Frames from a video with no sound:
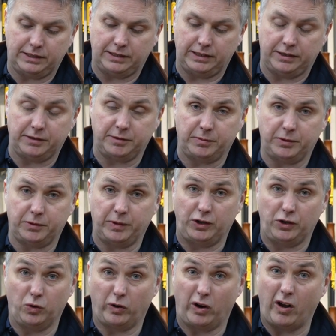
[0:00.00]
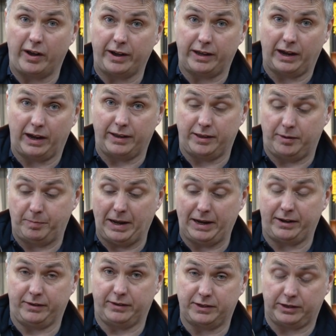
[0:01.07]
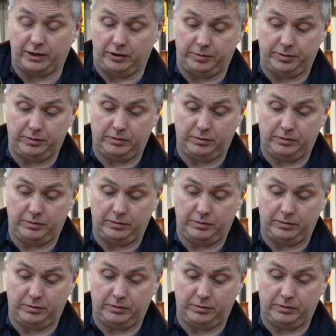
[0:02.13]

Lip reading: the distance between your eye and the back of the scope.